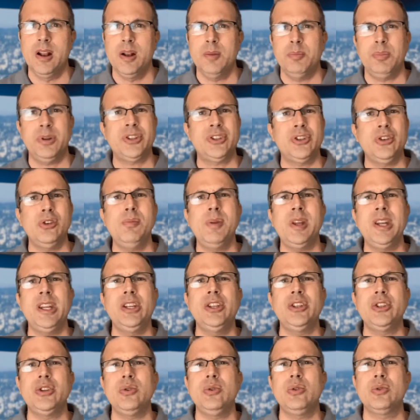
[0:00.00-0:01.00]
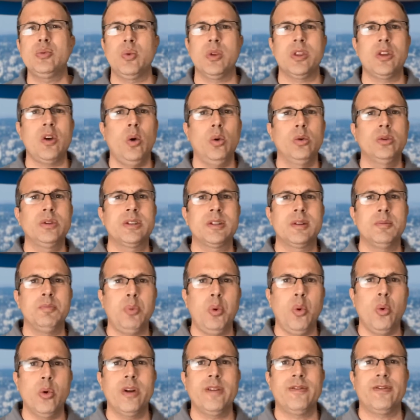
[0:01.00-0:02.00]
But too many Jews withhold
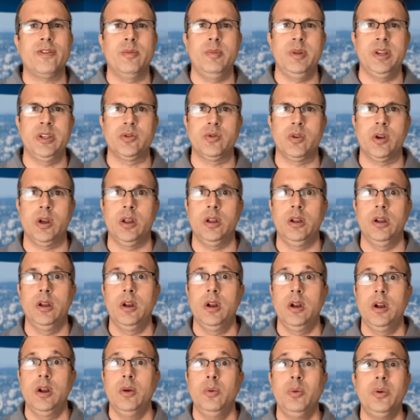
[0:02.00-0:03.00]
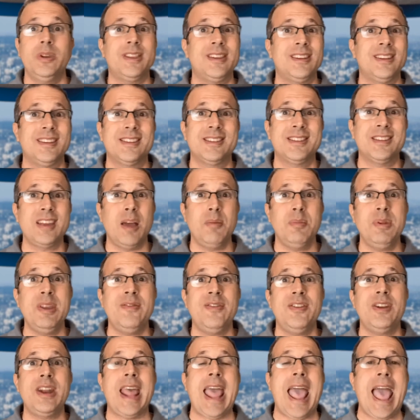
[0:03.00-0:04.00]
support from Israel, with some
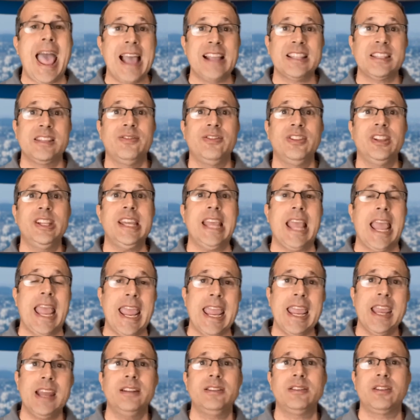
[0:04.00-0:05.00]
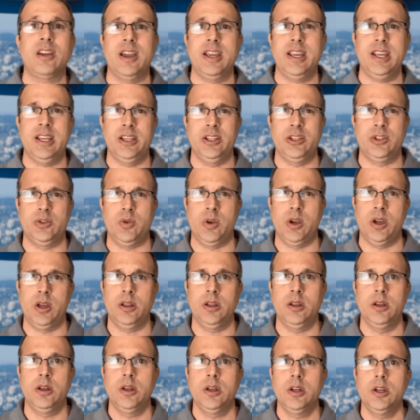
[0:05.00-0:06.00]
even actively
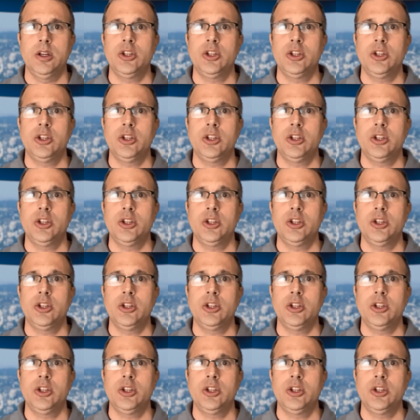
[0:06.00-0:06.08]
anti-Israel,